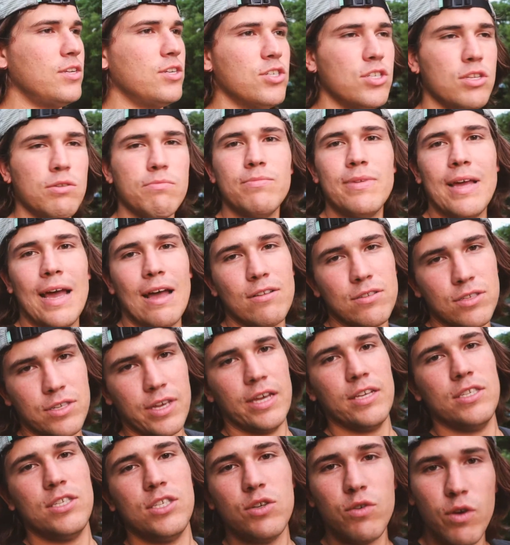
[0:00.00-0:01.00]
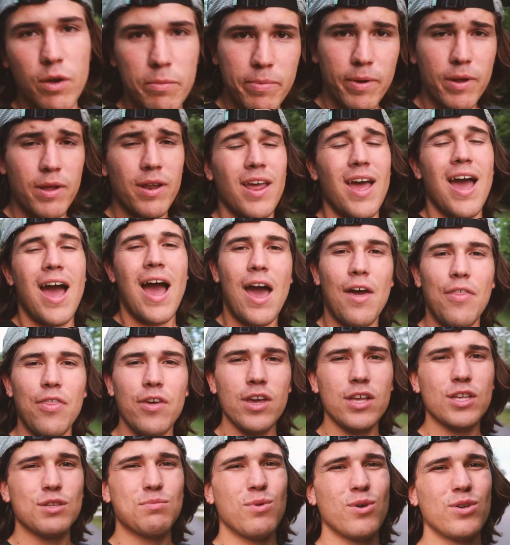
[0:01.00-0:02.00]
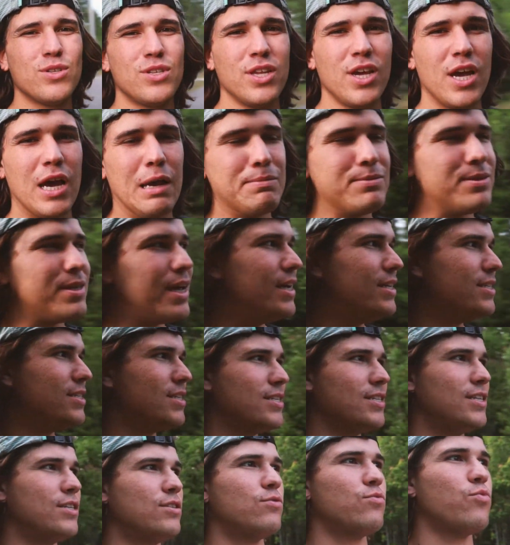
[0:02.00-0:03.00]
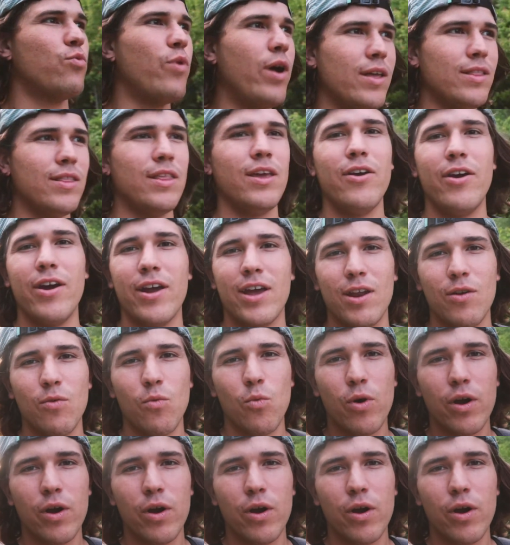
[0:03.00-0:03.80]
There's some downsides to it, but I think it's mostly upsides because it's right there. I can